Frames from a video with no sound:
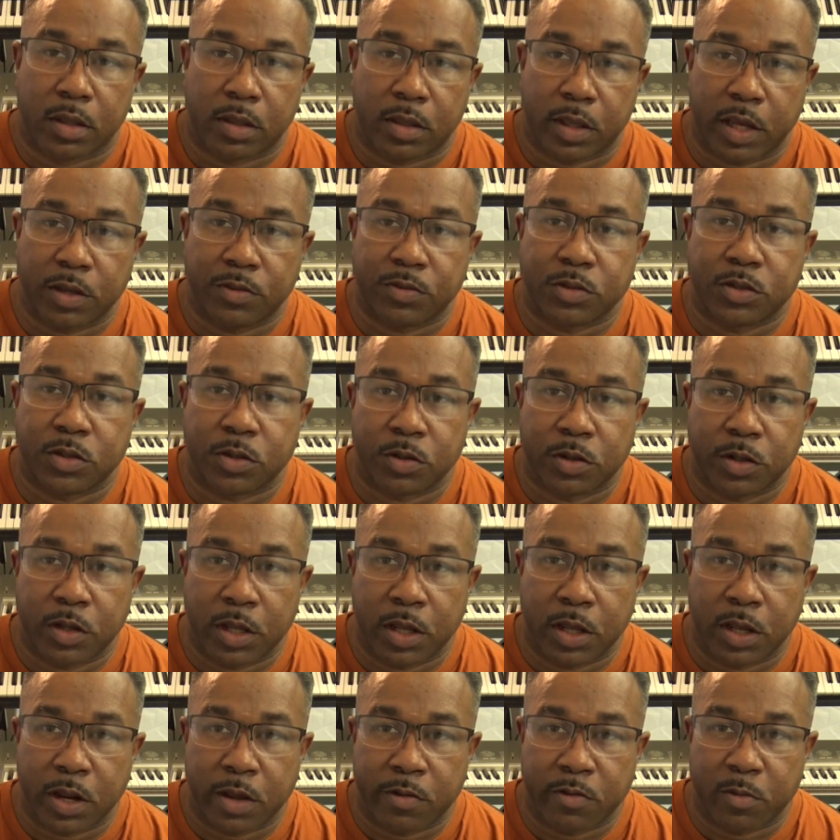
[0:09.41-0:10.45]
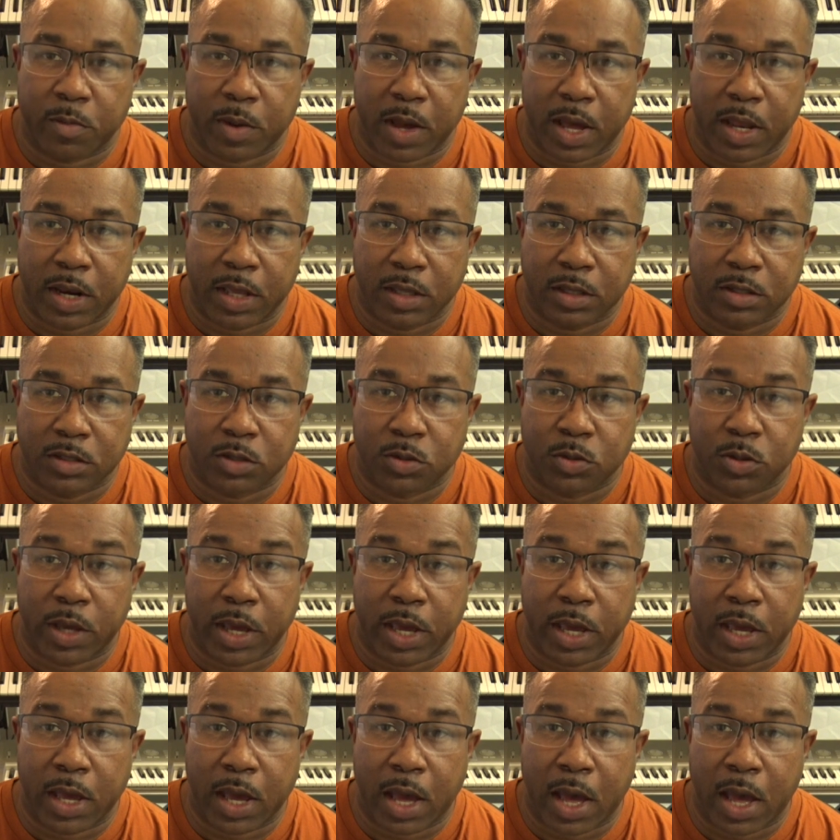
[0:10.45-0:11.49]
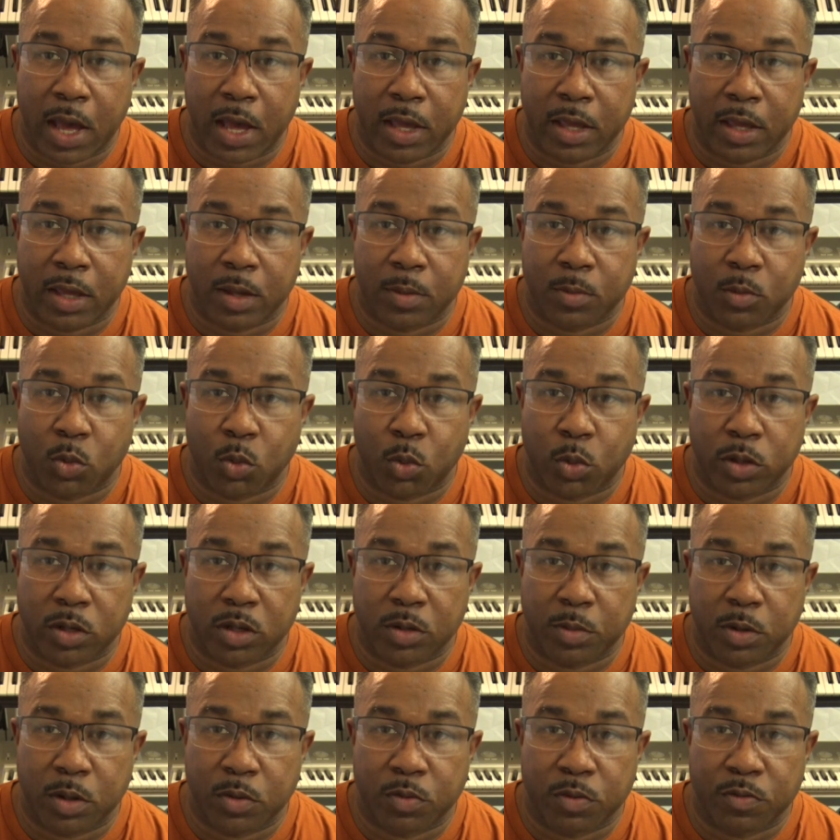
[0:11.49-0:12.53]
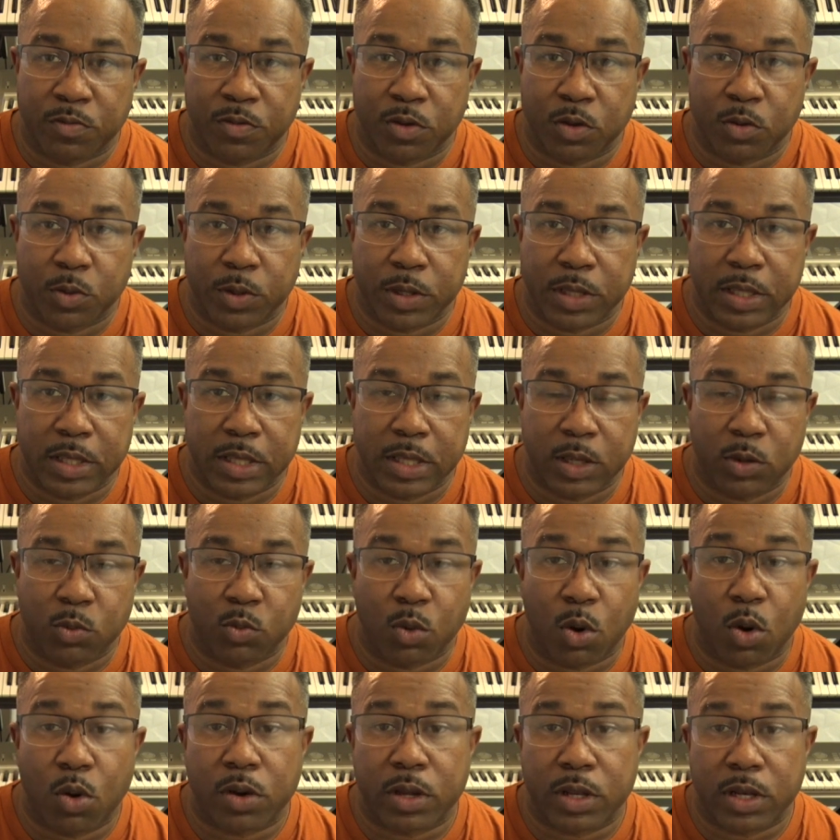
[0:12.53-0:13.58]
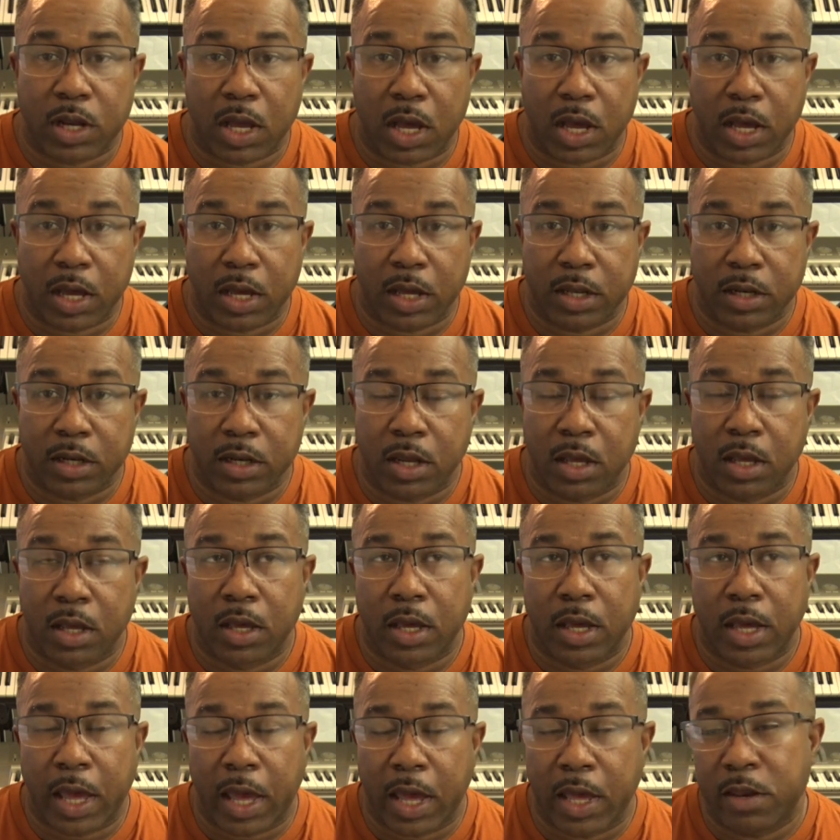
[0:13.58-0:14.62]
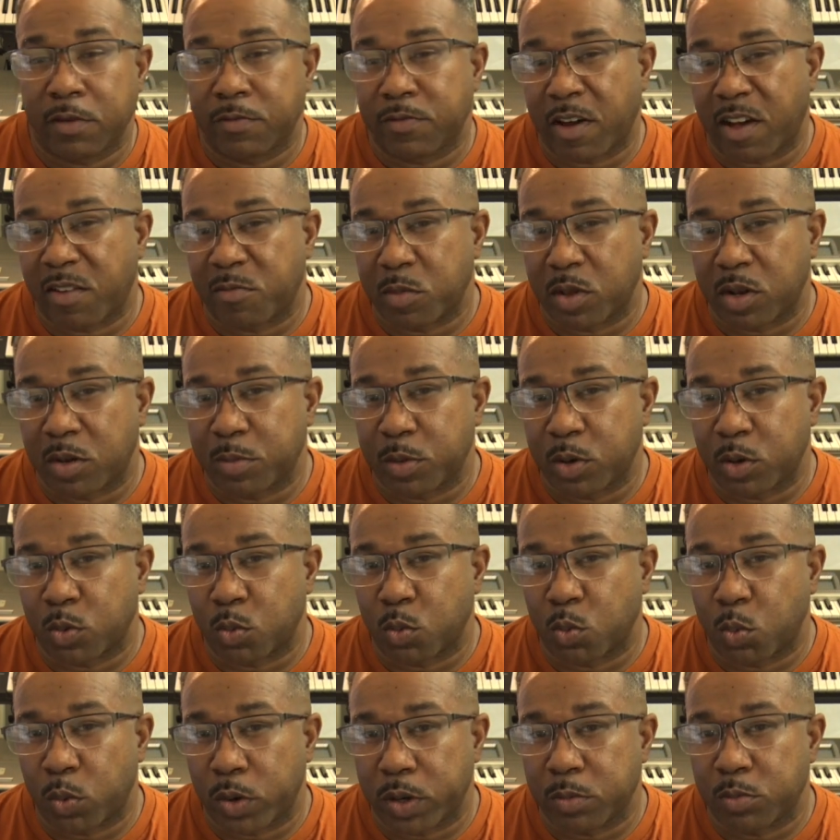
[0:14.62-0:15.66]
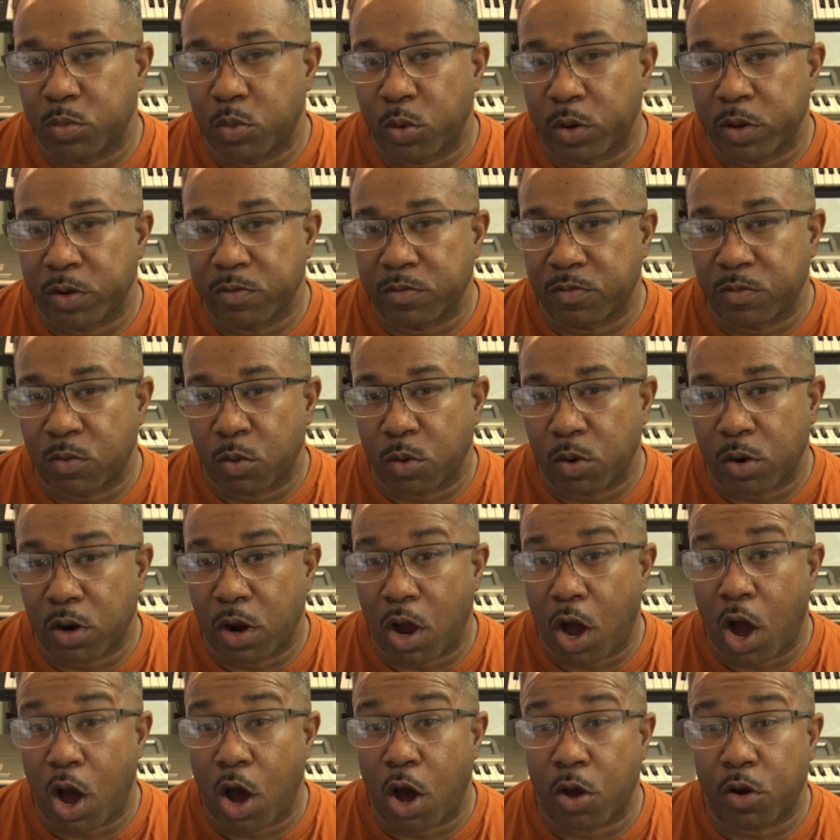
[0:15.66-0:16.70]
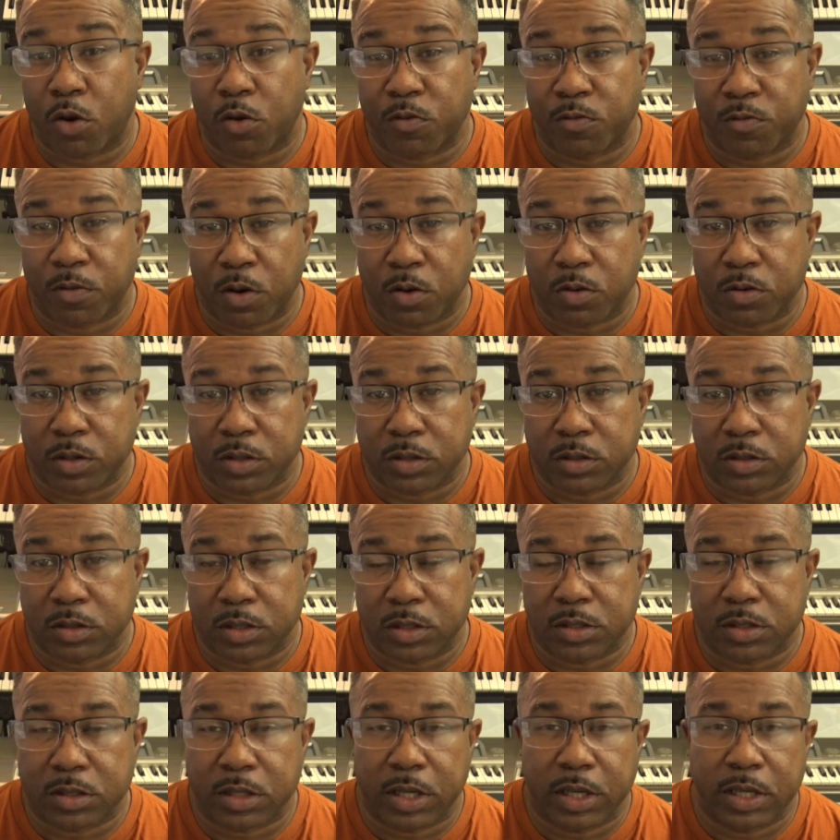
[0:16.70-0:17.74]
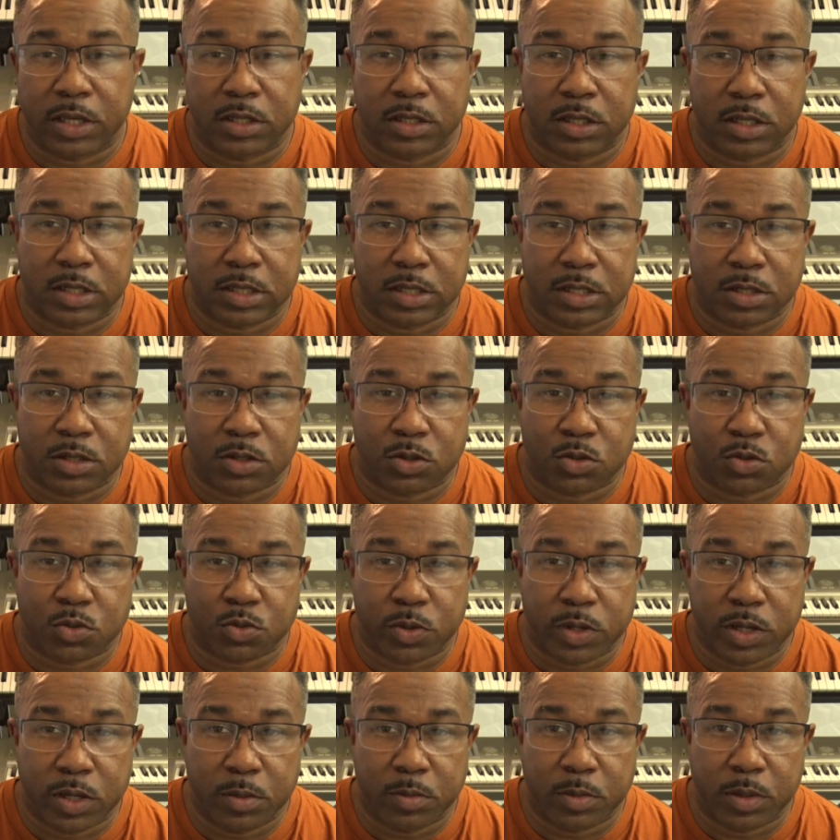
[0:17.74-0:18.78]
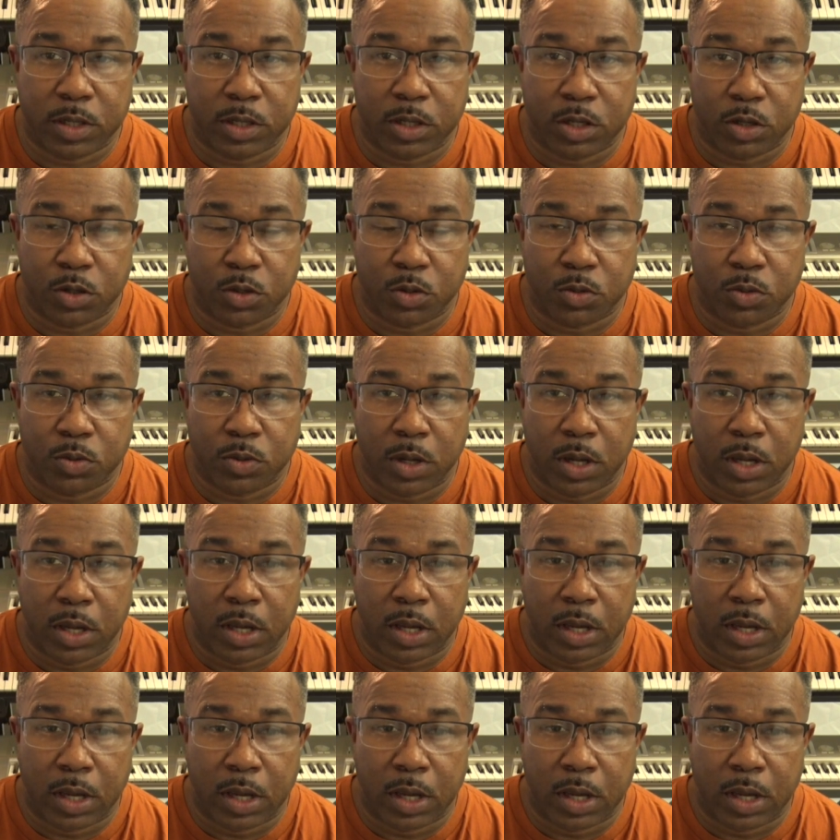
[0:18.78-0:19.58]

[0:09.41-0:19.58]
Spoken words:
Thanks for tuning in, everybody. Today I am going to be reviewing the Rokinon 85mm 1.4 autofocus. This thing is extremely new.